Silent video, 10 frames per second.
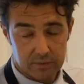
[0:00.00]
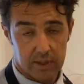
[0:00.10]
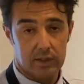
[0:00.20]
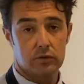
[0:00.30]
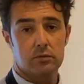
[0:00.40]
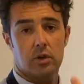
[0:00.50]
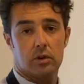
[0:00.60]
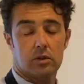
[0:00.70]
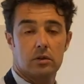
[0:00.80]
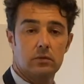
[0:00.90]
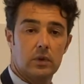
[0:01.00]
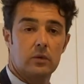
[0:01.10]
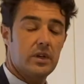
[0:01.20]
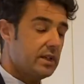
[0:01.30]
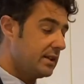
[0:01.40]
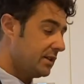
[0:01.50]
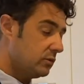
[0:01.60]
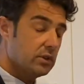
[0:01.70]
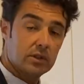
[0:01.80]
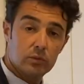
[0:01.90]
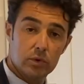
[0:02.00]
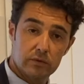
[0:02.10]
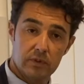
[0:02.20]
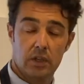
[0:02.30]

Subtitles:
And tomorrow, when we need it, we remove